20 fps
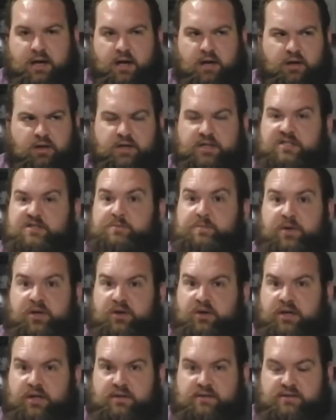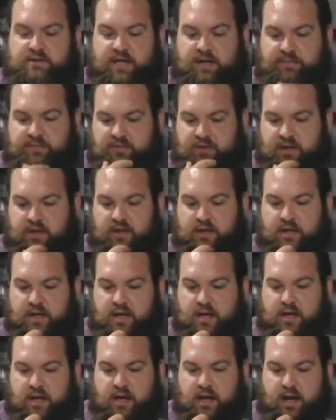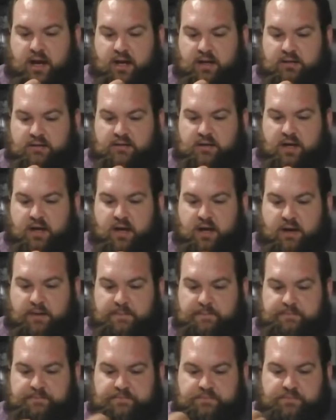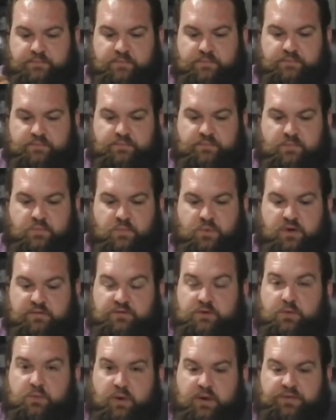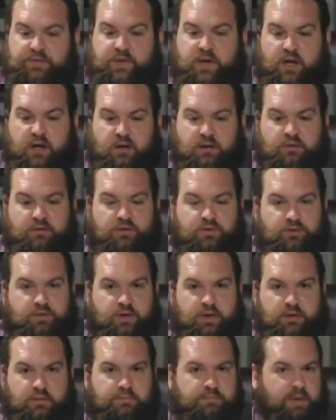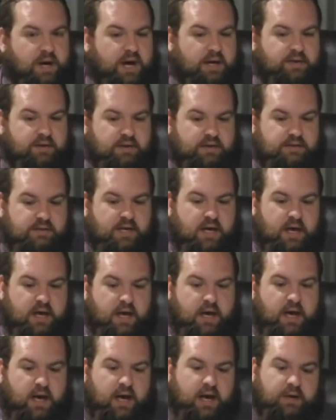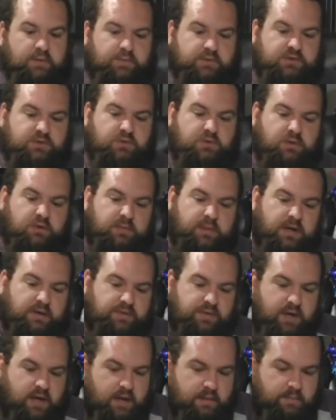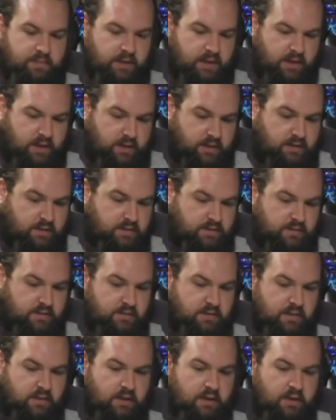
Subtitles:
or experience type thing, and if you went there you could buy these. And what's cool about them is